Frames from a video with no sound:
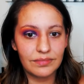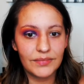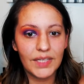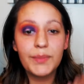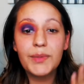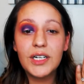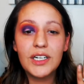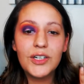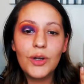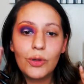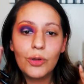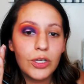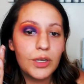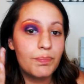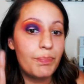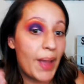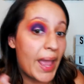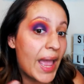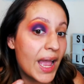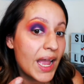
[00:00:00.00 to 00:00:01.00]
I mean, it don't look
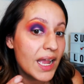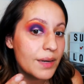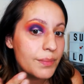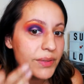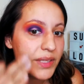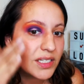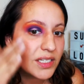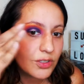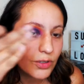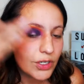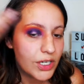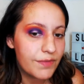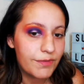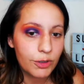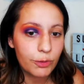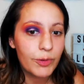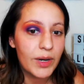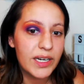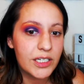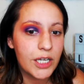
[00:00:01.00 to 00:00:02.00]
bad, but that's not even
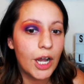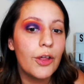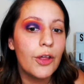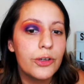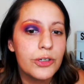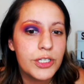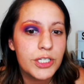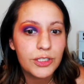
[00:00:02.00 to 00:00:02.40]
the right colors.